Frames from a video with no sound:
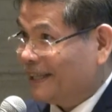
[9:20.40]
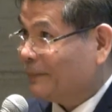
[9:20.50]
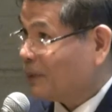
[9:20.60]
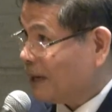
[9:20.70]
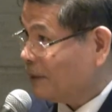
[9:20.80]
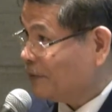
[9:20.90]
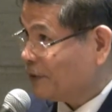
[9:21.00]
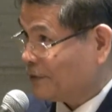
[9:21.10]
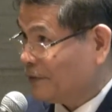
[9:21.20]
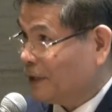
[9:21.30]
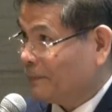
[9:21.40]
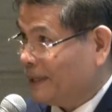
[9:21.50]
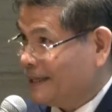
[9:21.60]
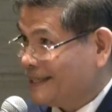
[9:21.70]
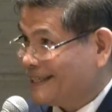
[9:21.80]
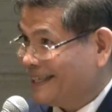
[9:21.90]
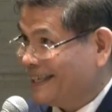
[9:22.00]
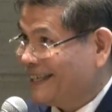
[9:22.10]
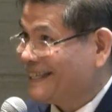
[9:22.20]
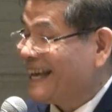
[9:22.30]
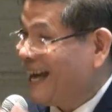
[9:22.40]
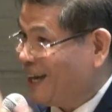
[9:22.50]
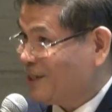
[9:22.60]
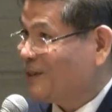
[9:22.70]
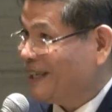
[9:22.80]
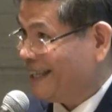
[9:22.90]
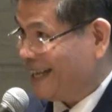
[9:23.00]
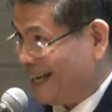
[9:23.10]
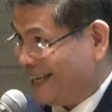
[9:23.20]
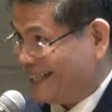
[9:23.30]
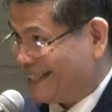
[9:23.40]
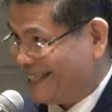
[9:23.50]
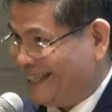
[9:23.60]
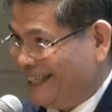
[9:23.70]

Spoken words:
The problem for the Philippines is actually that